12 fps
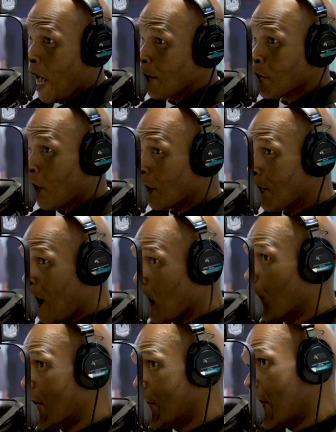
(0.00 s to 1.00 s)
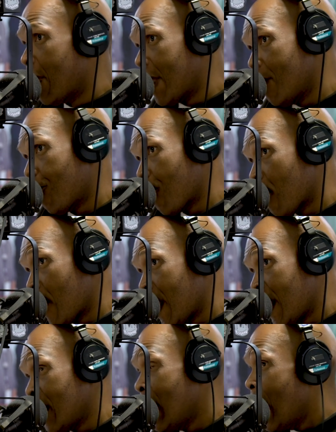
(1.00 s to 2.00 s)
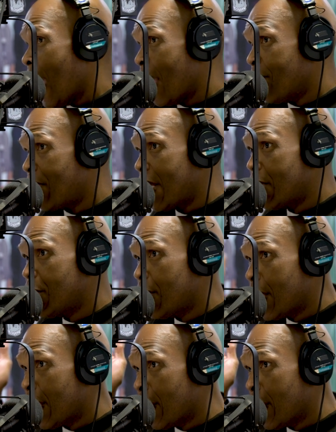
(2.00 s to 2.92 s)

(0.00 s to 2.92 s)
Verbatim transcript: I'm talking about when you hear Infrared and then you